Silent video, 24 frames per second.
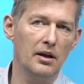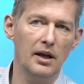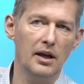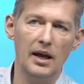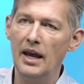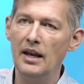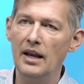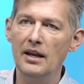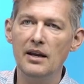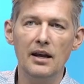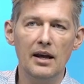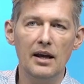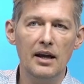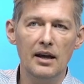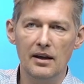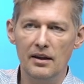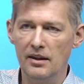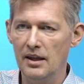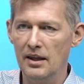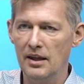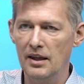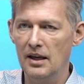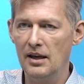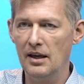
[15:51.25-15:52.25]

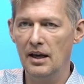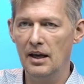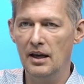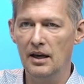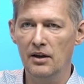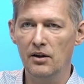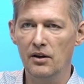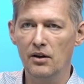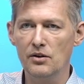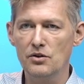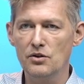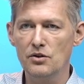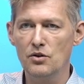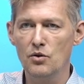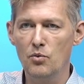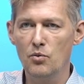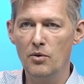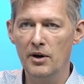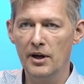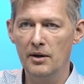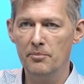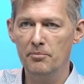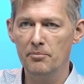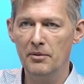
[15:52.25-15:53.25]
anything else you
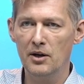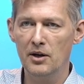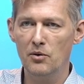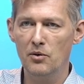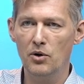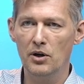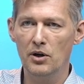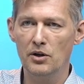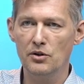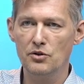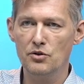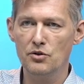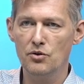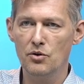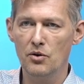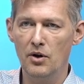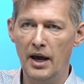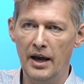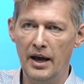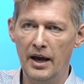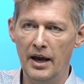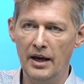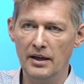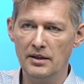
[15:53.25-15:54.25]
might want to
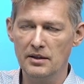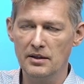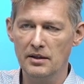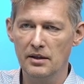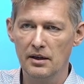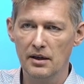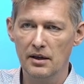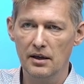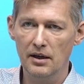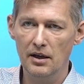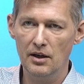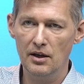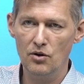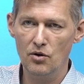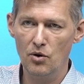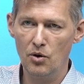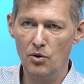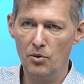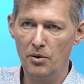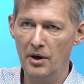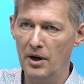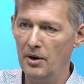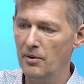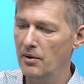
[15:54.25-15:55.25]
add in your
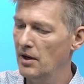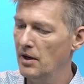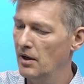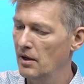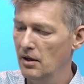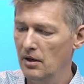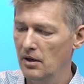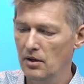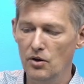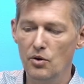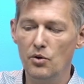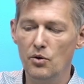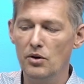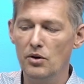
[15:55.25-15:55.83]
query, you can